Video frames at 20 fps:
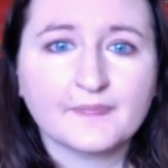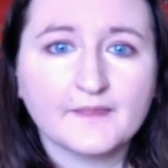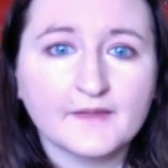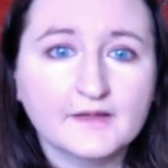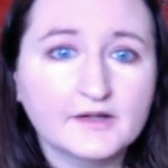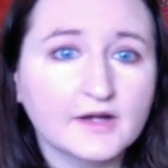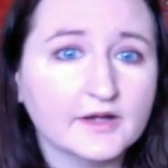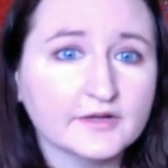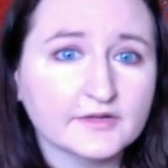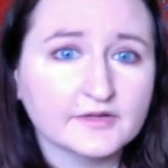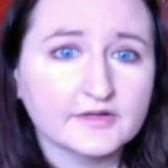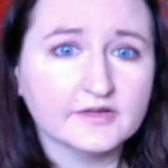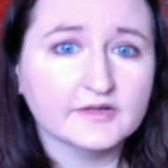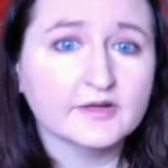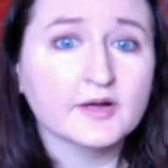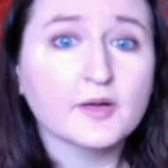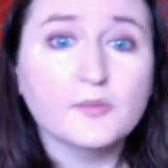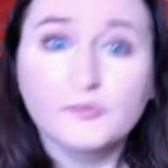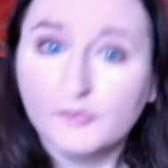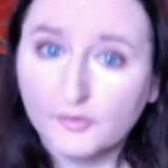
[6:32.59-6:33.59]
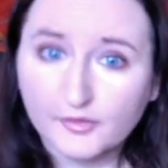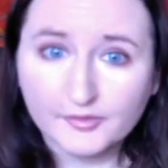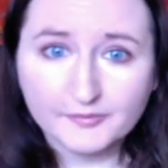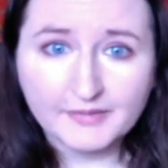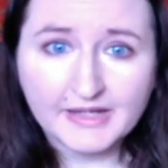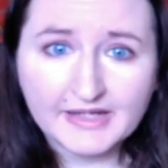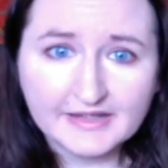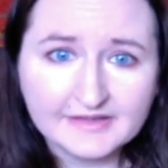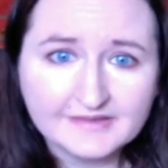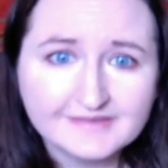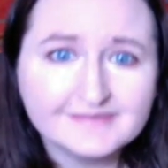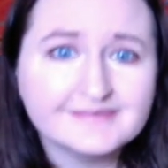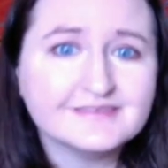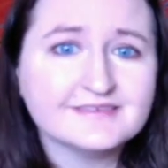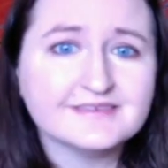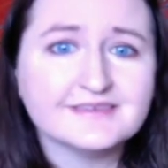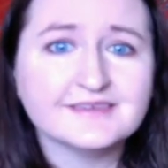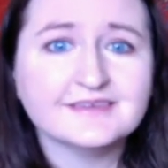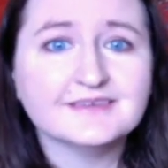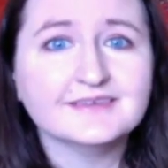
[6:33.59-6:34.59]
Got her more
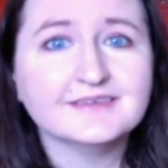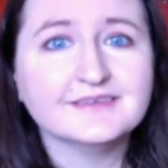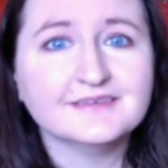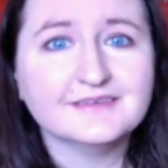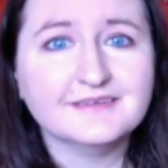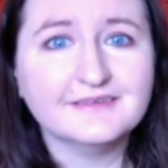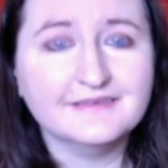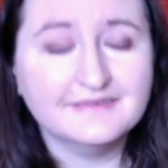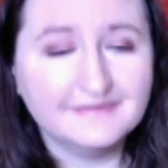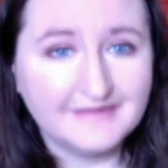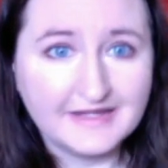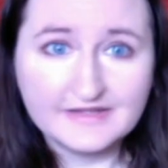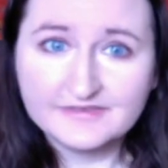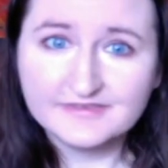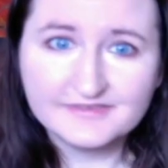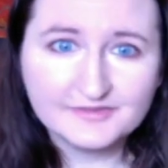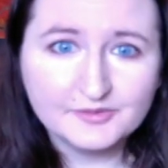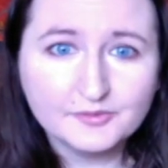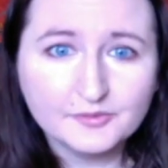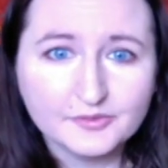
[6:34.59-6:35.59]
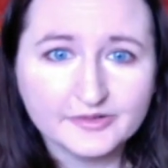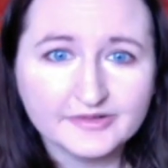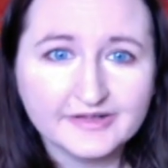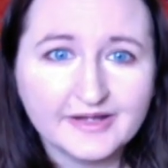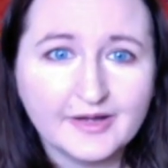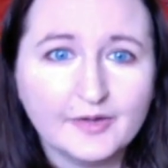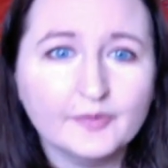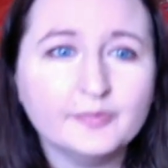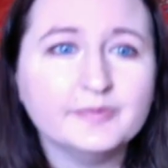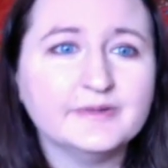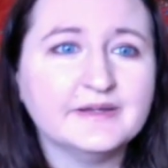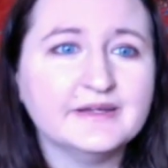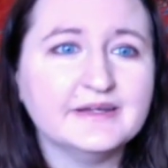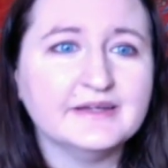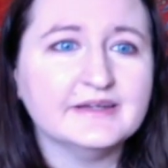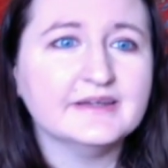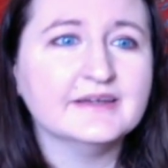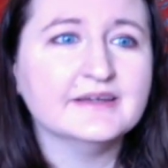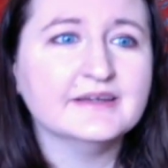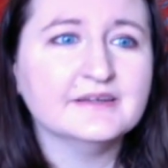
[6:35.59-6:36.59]
meds. They still weren't
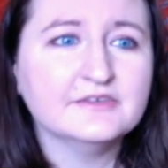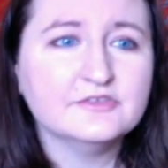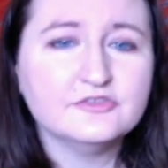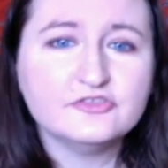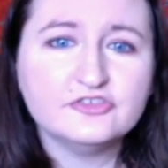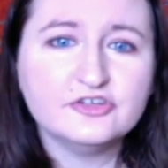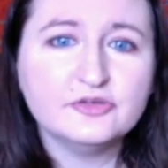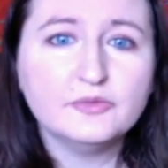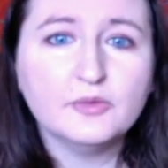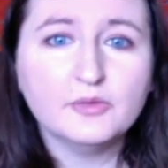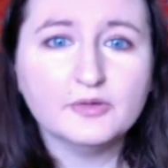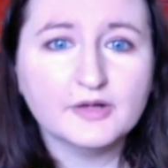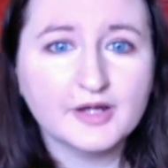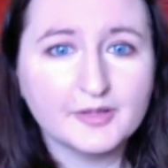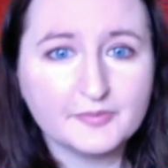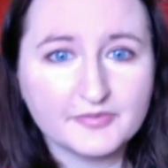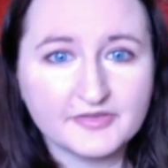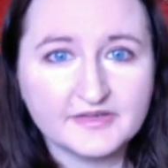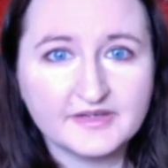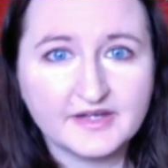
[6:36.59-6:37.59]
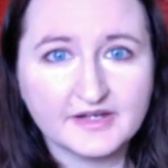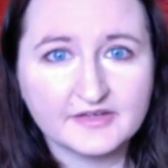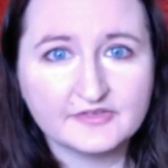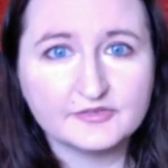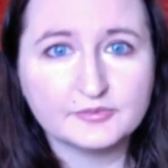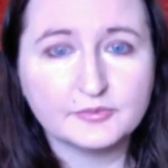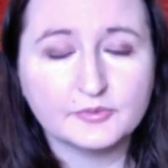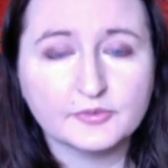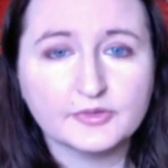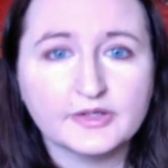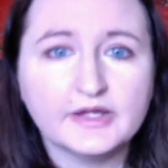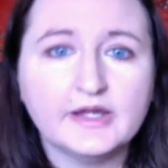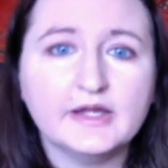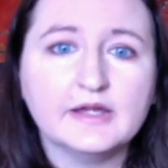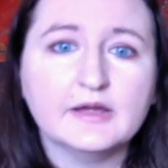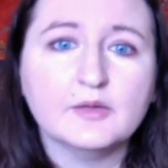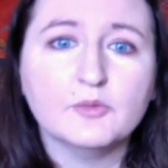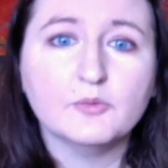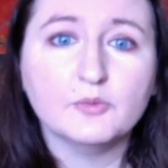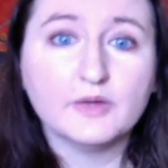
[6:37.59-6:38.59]
helping. She woke up the next
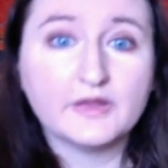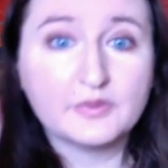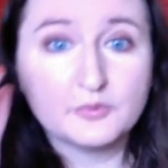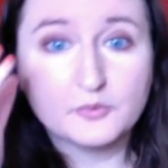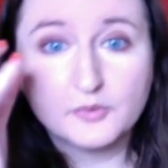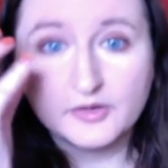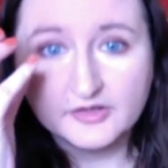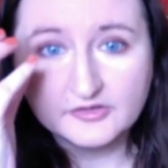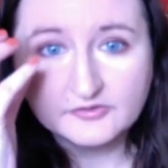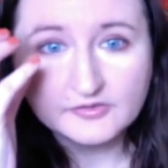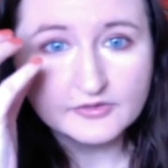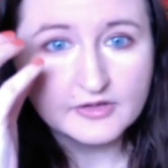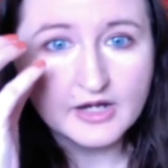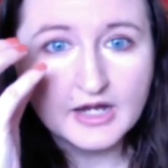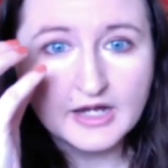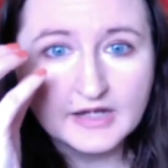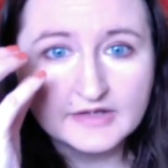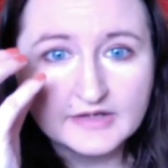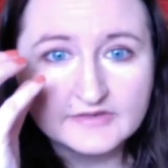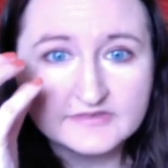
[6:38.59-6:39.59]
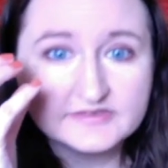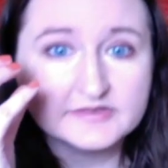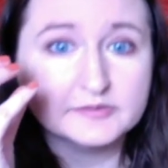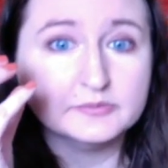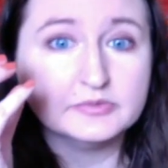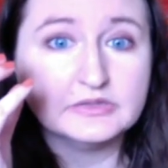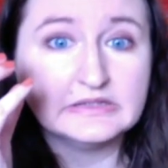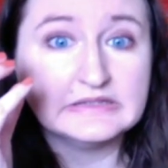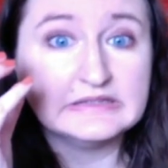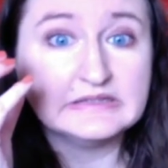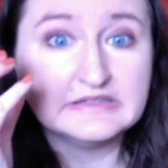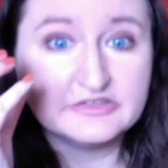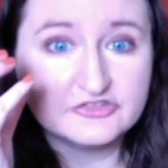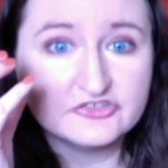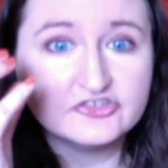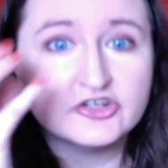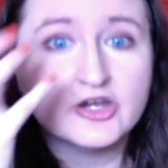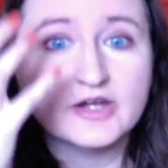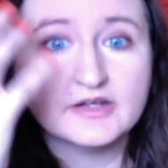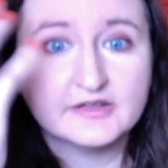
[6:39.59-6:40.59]
morning with one of her eyes completely
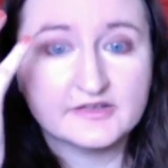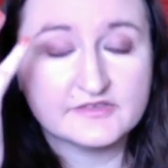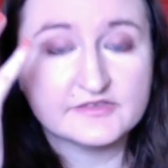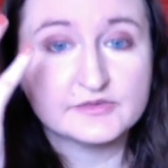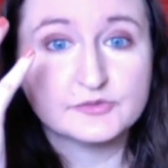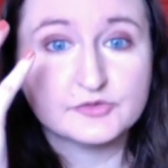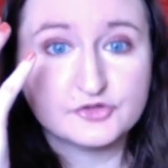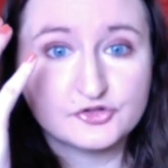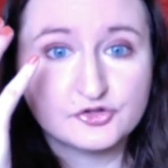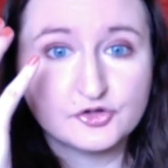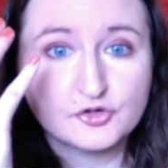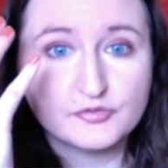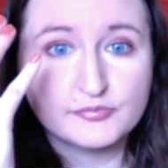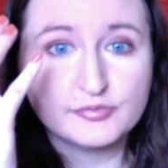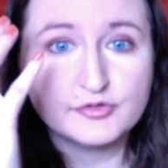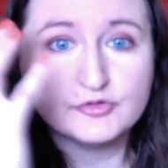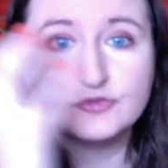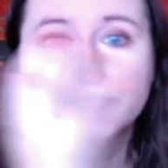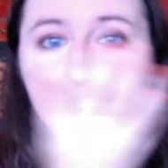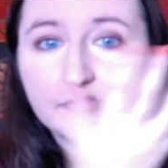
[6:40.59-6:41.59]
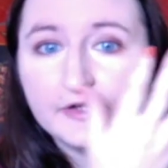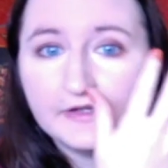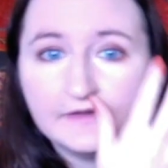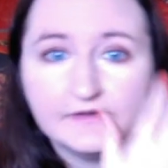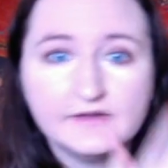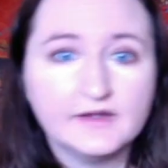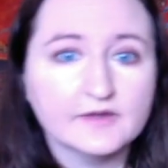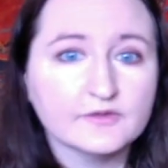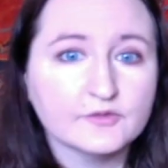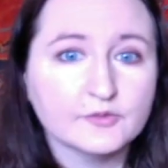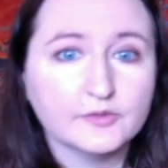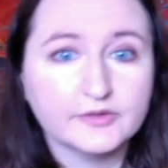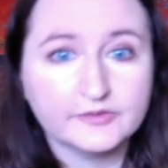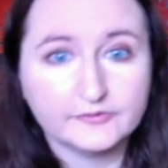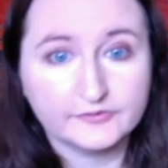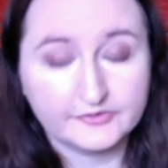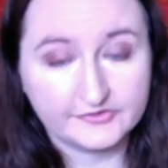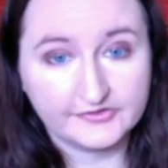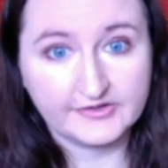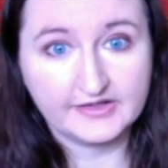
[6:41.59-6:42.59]
shut because it was so poofy, and the other one
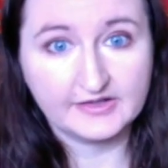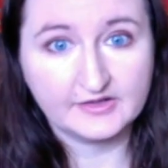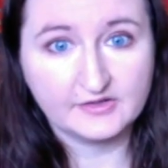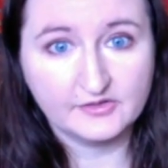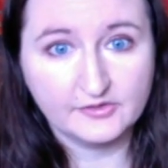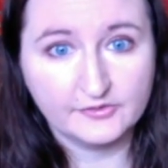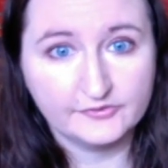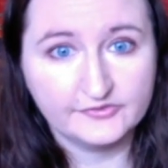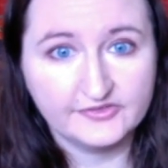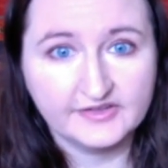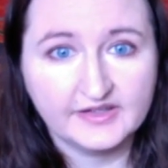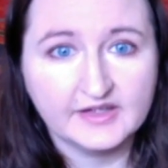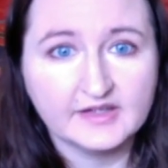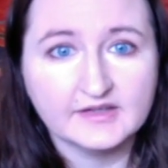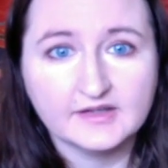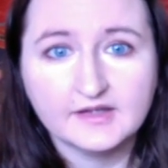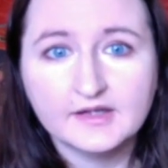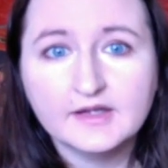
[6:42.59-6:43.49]
was like closing in.